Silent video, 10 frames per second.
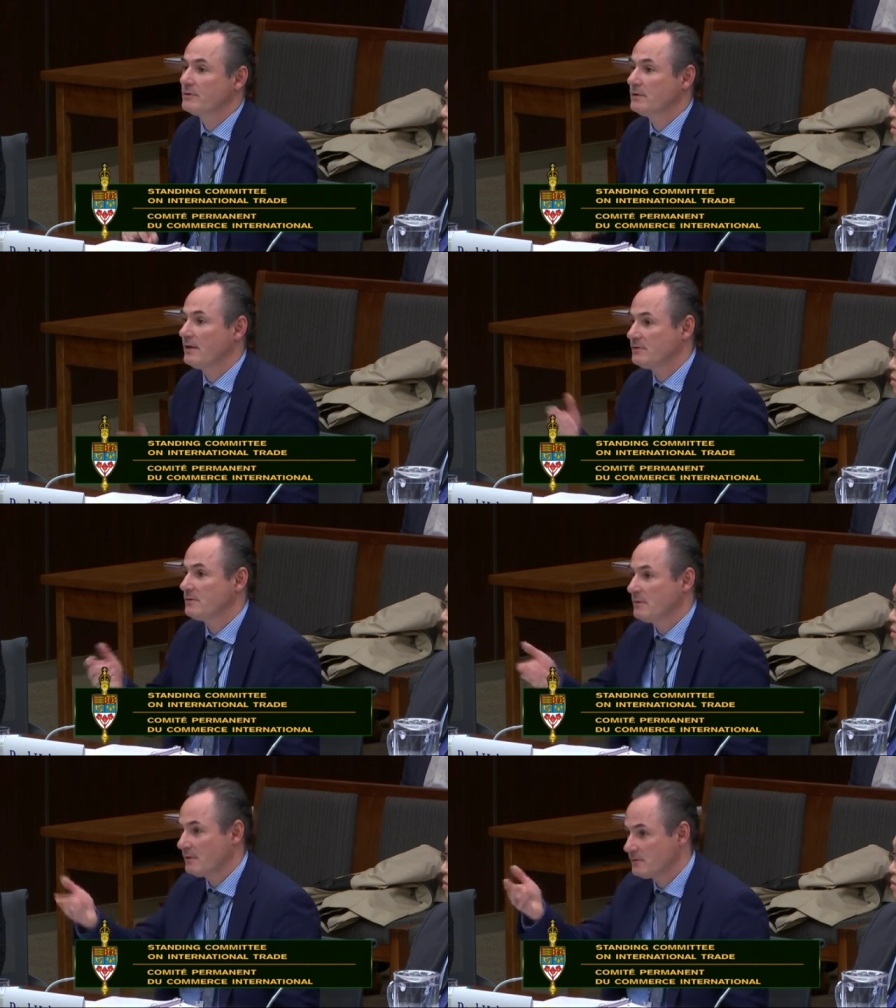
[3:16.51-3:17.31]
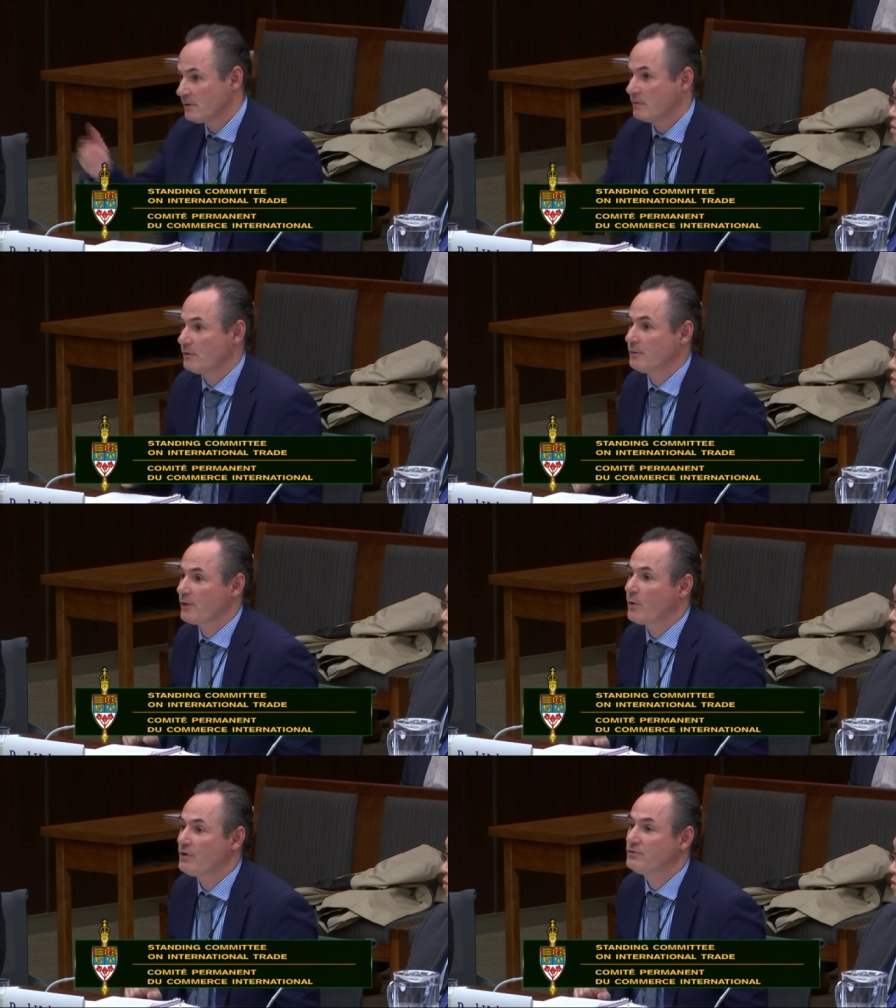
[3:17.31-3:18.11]
So hence, as the
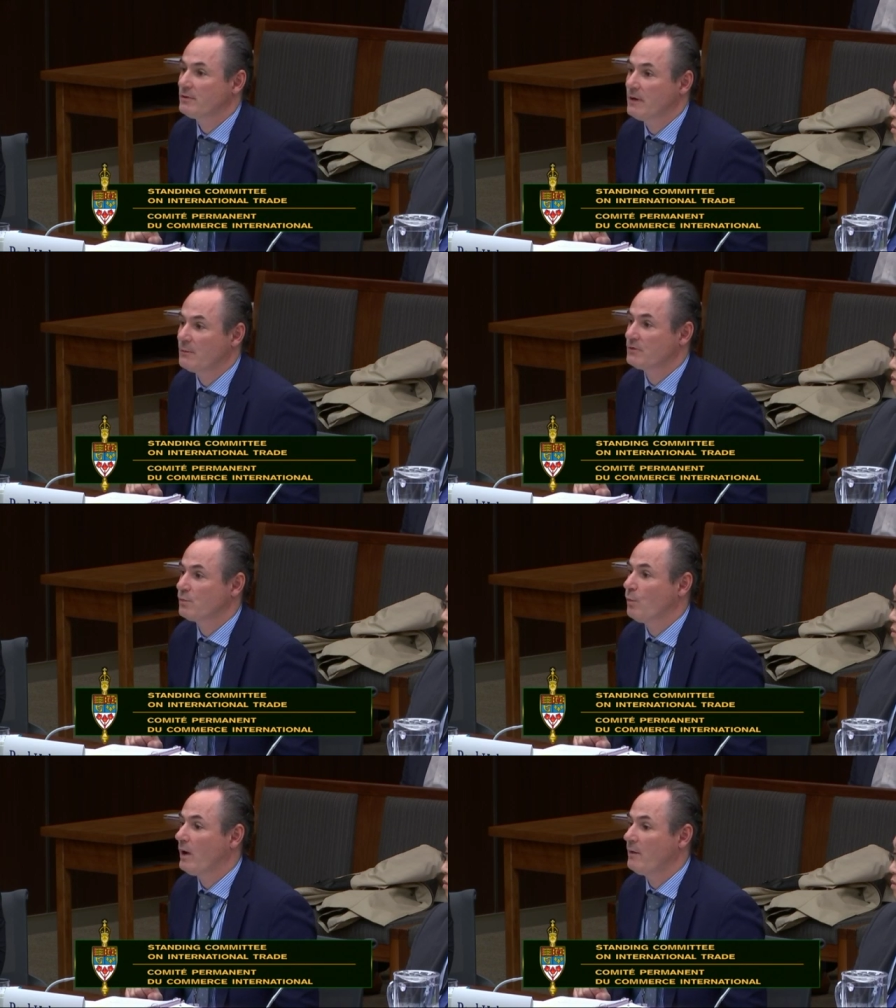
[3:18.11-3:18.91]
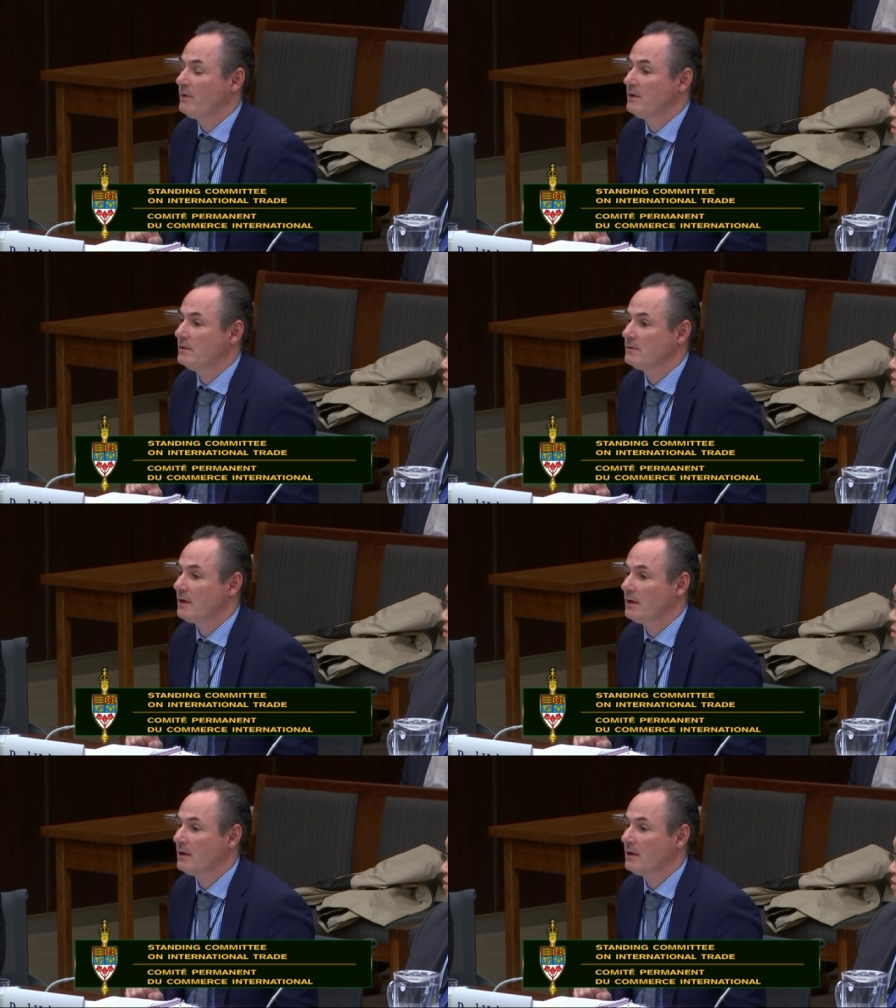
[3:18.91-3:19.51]
earlier question, that was why we